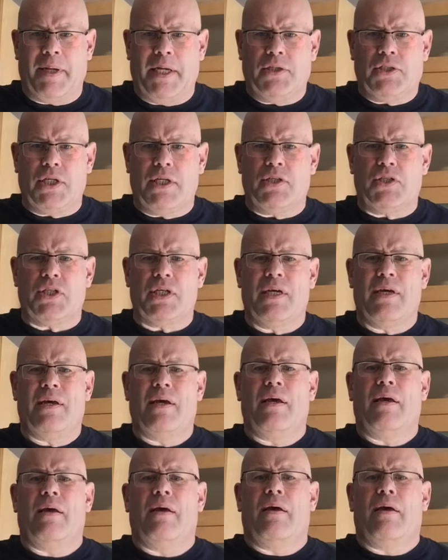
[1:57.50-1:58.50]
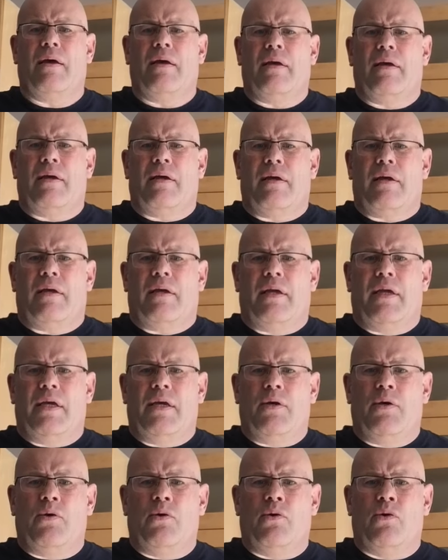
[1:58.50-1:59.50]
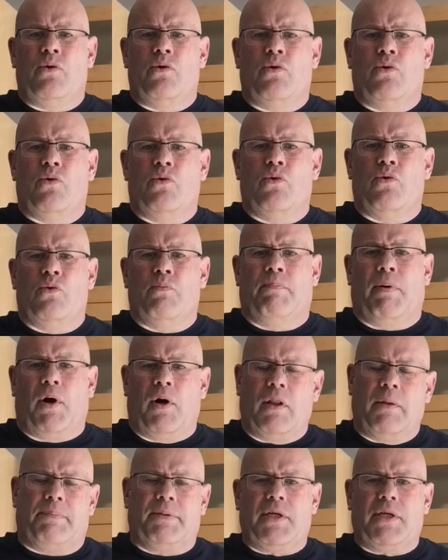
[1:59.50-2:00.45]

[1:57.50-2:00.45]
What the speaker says: pieces. You boil the